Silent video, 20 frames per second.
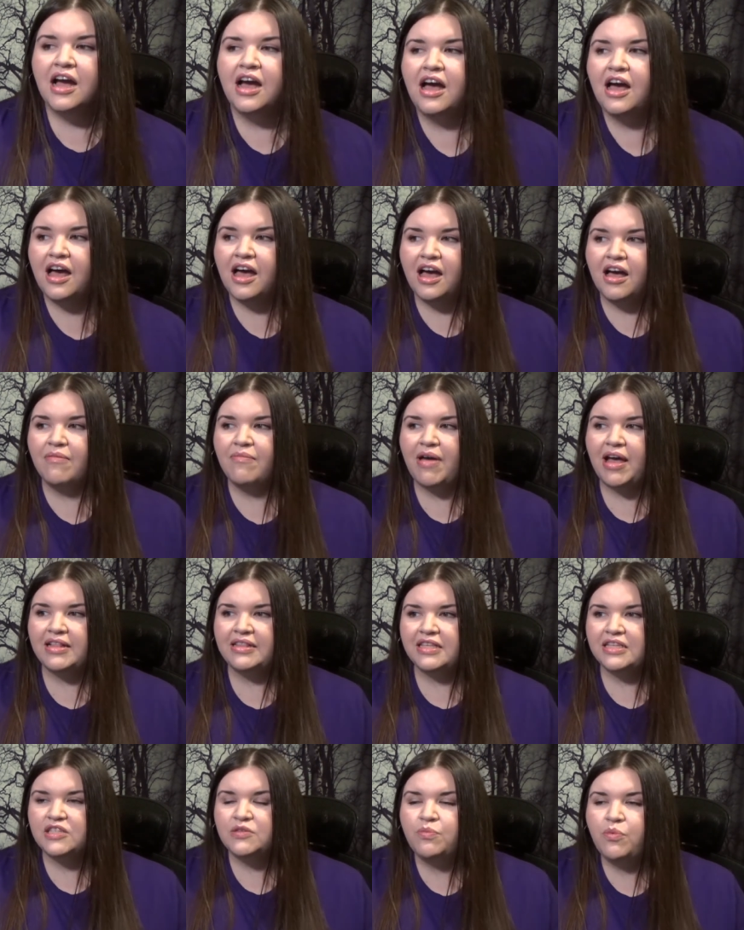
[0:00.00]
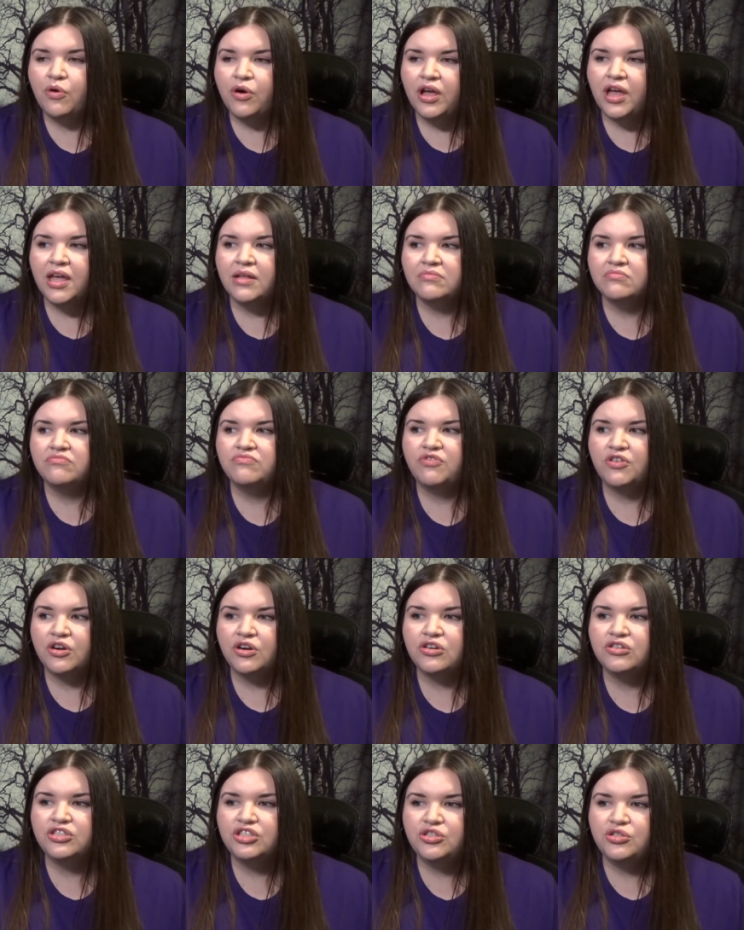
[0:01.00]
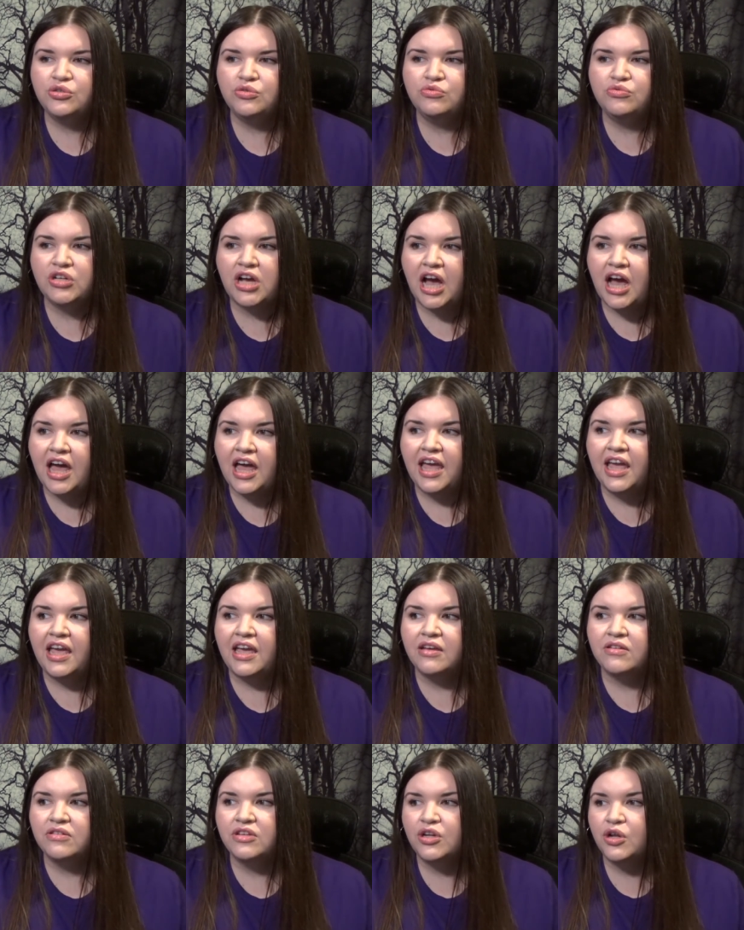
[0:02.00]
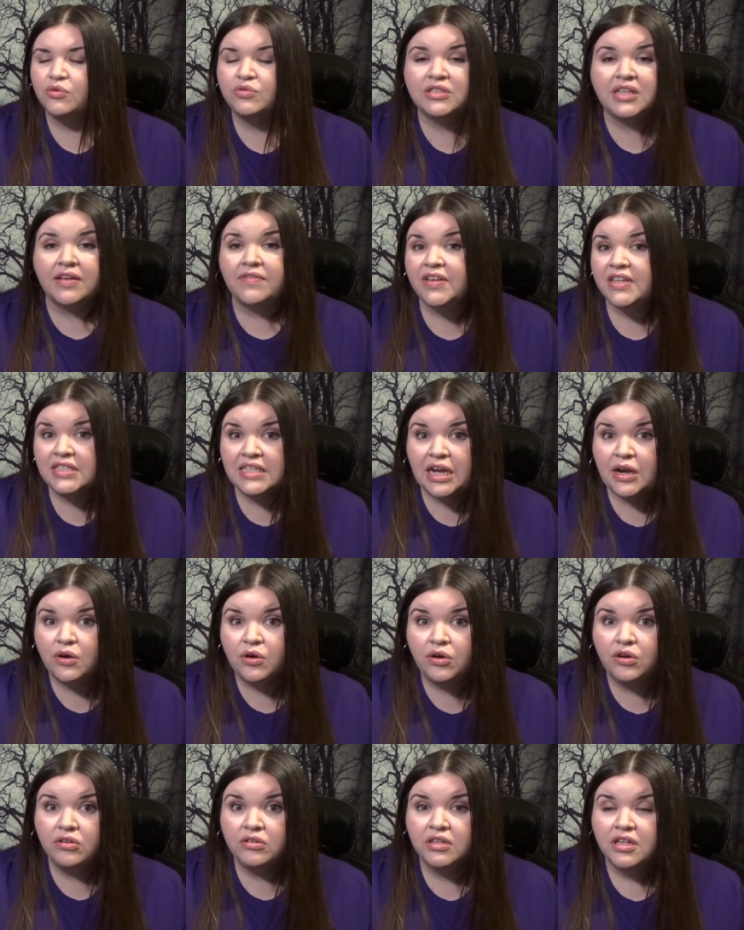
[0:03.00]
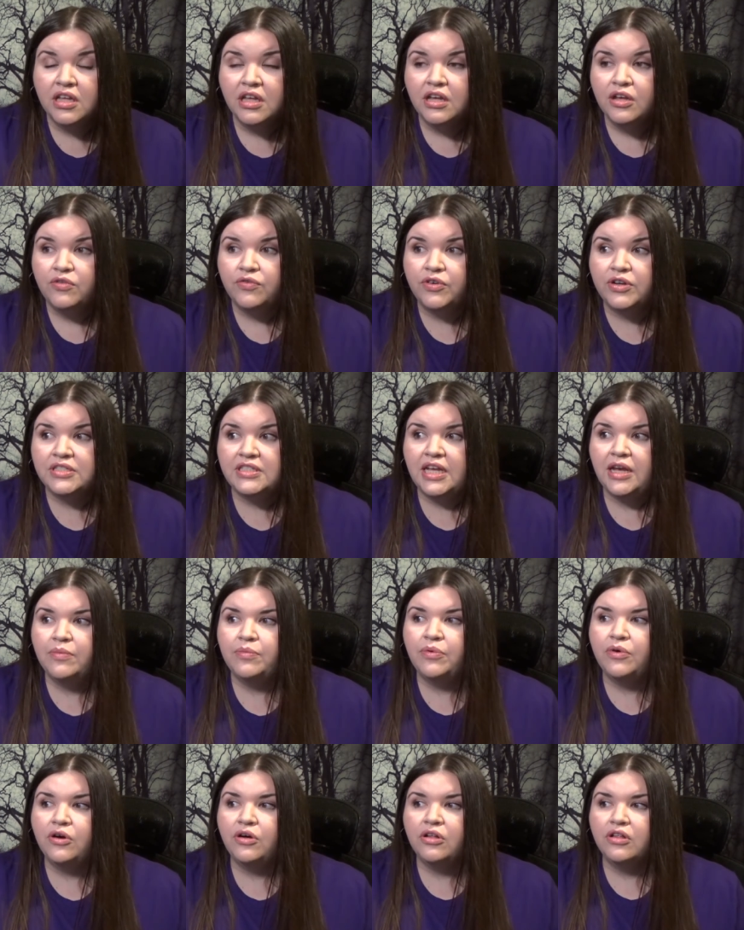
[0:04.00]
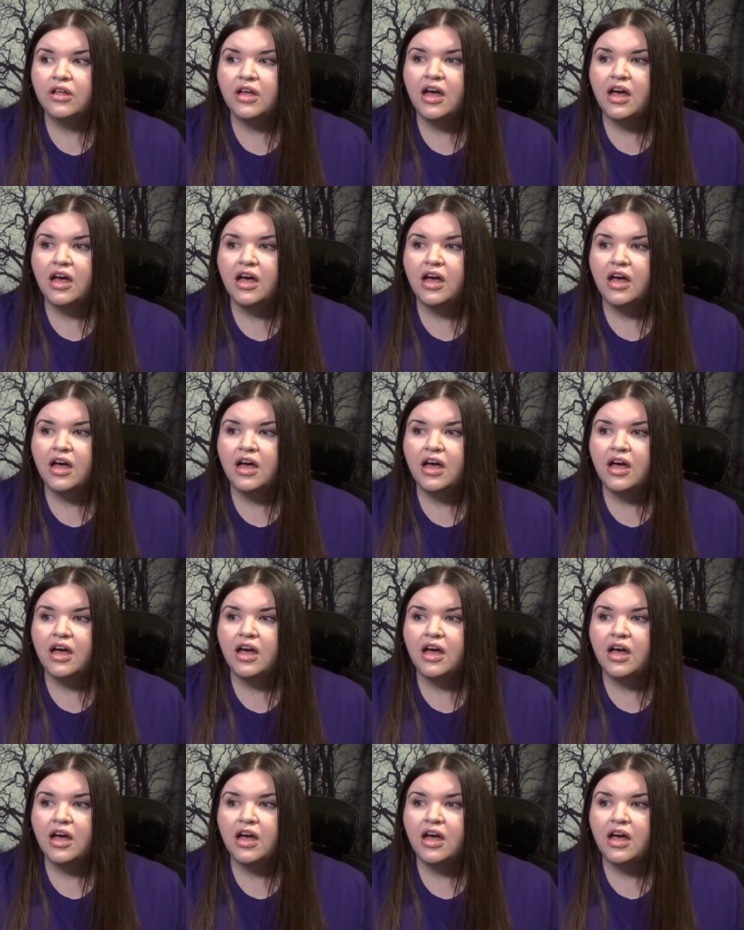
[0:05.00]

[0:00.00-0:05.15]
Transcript: um, at this point, for her to die, you know, saving Daryl, for example.